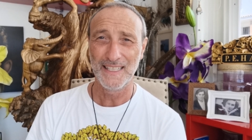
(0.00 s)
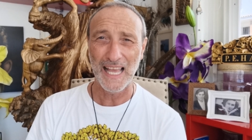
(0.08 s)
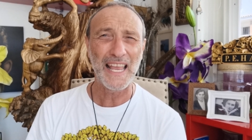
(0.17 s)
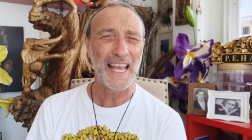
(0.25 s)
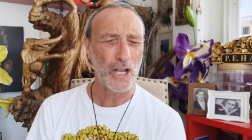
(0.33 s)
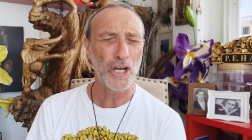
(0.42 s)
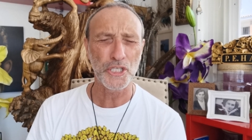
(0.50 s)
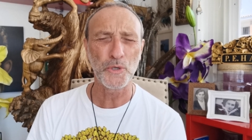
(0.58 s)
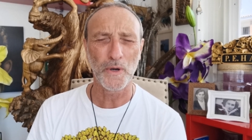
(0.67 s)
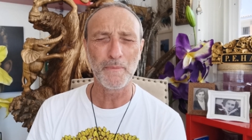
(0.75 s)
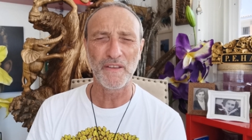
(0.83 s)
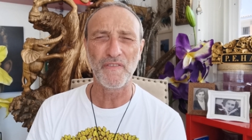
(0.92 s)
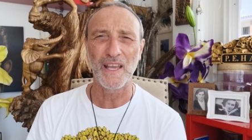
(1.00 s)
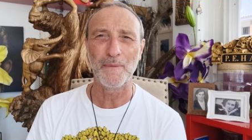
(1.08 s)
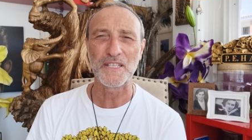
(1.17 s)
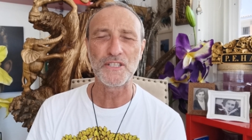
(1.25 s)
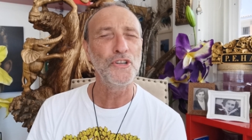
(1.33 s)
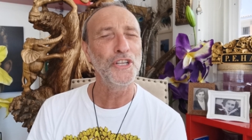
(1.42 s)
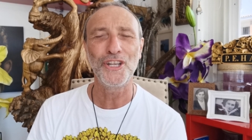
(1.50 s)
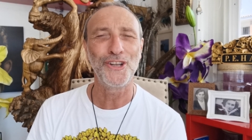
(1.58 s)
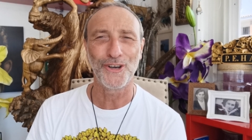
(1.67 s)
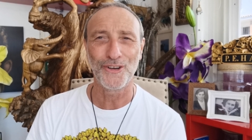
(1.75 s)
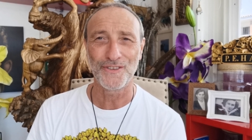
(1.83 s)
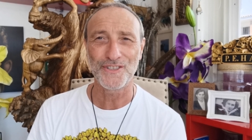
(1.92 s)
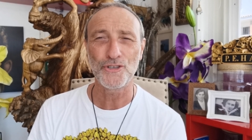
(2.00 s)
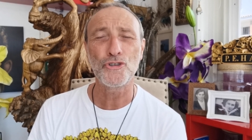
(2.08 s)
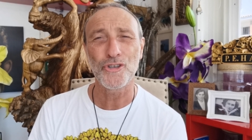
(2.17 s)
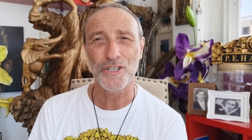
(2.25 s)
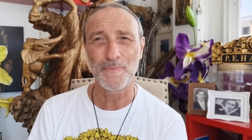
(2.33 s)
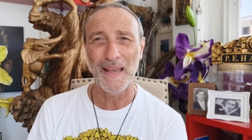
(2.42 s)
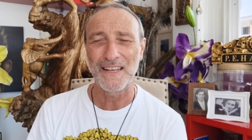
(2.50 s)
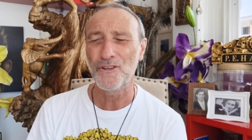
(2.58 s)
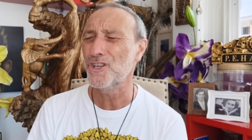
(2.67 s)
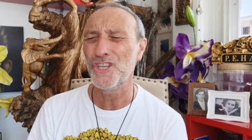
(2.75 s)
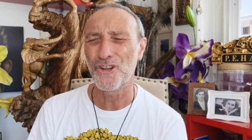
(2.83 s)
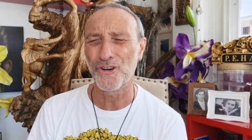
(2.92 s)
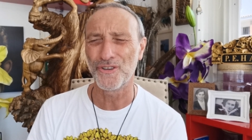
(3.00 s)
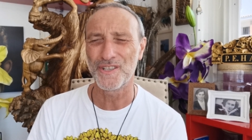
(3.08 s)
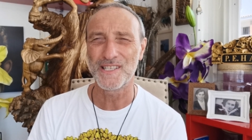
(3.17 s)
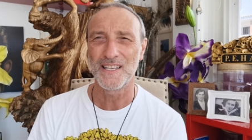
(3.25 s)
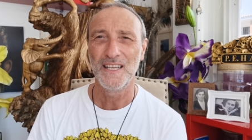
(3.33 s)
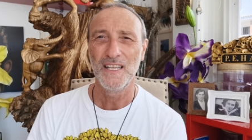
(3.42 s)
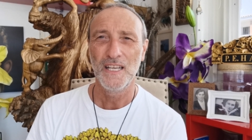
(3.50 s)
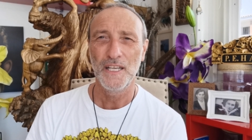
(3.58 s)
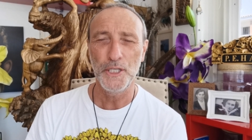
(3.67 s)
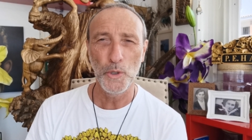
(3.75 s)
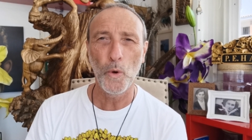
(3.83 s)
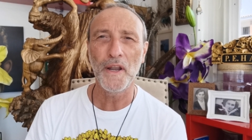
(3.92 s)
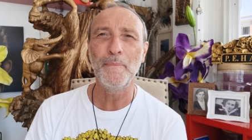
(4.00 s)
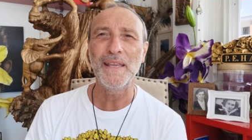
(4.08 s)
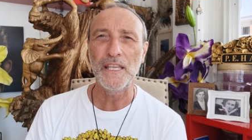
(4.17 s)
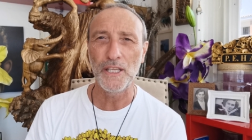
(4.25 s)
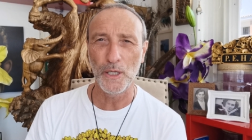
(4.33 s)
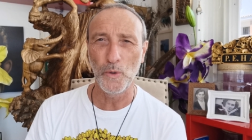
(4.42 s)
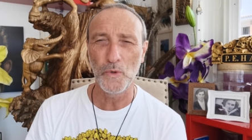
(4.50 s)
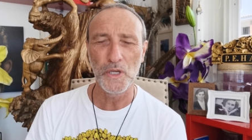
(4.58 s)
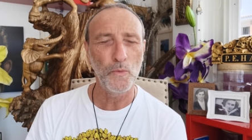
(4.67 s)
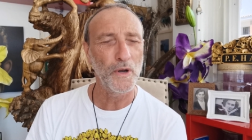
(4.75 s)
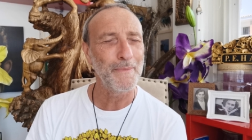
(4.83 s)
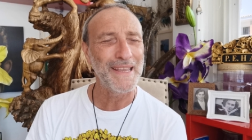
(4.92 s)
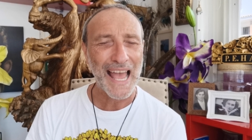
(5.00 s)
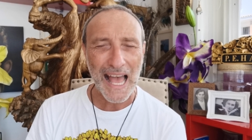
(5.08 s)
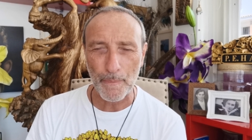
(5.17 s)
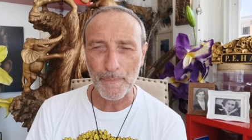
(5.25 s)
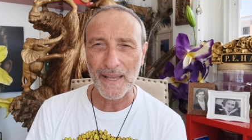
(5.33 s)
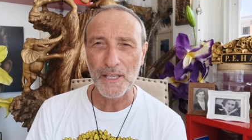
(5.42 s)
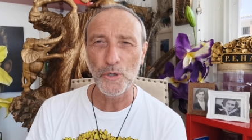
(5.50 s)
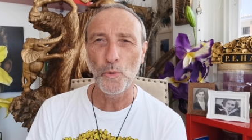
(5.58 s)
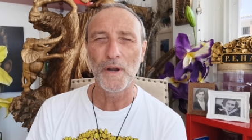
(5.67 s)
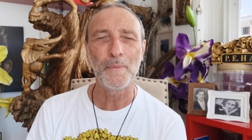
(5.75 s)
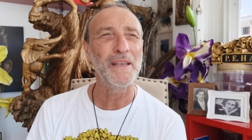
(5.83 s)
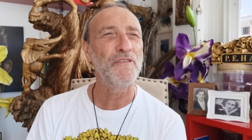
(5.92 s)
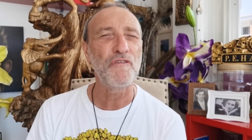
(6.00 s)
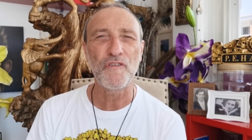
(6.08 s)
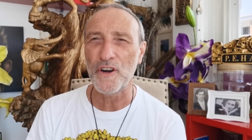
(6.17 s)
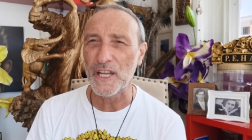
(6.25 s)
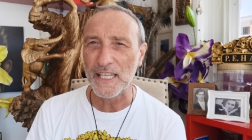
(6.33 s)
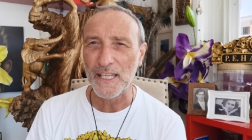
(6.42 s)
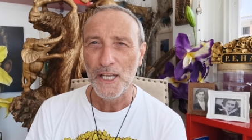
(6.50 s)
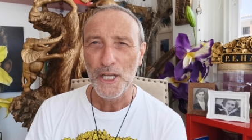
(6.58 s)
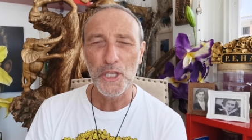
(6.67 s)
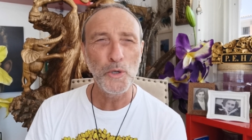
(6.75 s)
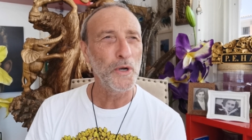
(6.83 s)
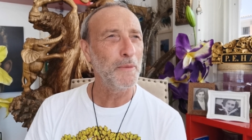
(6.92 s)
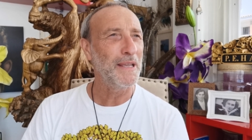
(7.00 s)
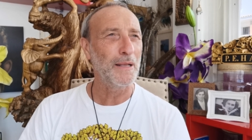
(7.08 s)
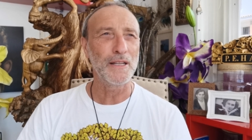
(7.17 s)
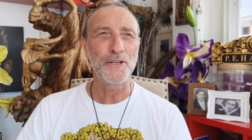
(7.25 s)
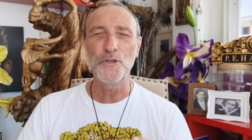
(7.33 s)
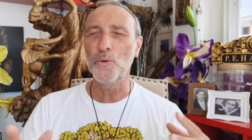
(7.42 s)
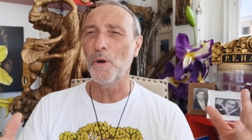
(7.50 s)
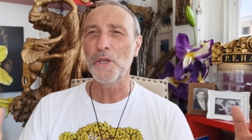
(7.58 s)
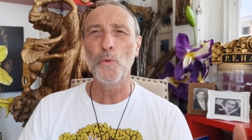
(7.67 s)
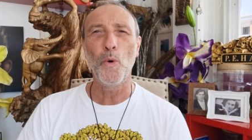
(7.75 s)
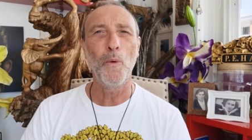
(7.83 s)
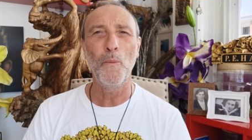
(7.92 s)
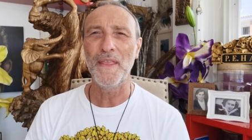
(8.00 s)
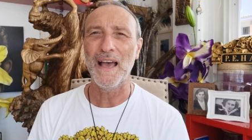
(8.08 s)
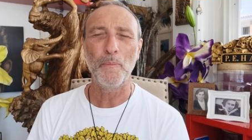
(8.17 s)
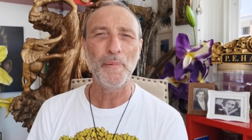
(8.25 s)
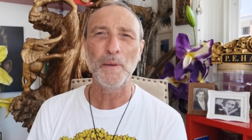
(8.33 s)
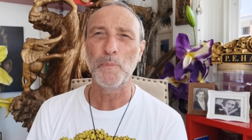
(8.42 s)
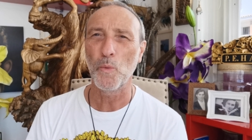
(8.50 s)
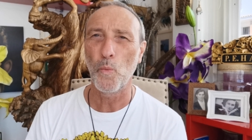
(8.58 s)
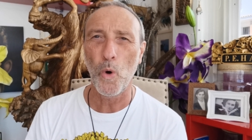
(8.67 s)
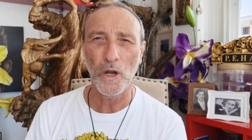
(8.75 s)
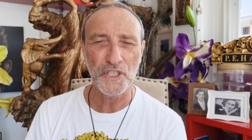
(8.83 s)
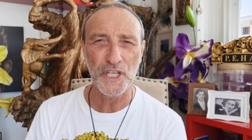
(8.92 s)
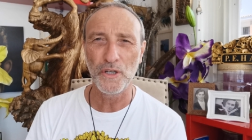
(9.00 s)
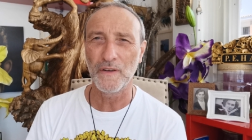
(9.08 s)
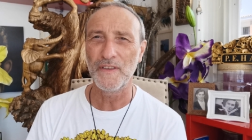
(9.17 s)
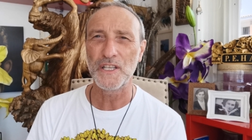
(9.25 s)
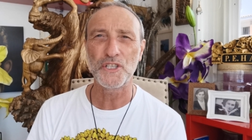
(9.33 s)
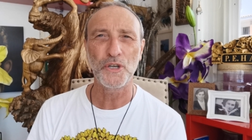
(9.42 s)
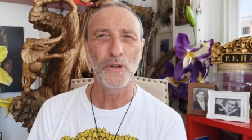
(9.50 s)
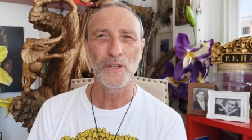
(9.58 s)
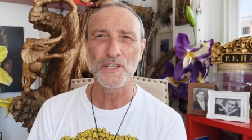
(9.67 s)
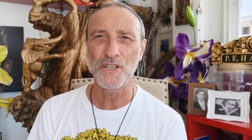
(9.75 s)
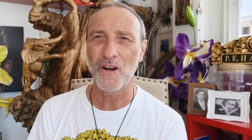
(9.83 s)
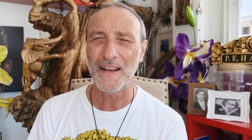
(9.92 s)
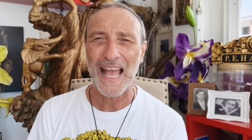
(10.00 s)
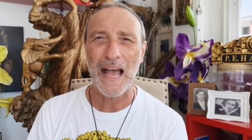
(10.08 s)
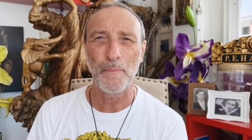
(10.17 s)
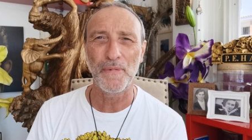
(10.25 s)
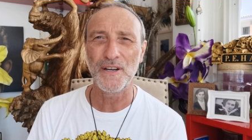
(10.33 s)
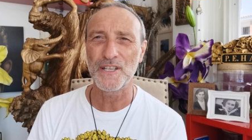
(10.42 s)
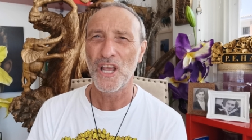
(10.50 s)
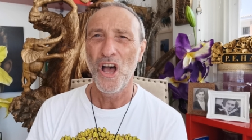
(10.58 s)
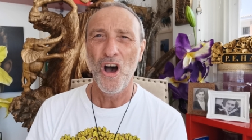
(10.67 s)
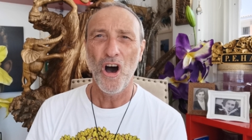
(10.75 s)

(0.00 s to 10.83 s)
Yeah, yeah, of course you want to be famous. No, you don't. Trust me. No, you don't. You want to be you. You want to be happy. You want to be free. You want to be able to do what you want without people watching over the shoulders or cameras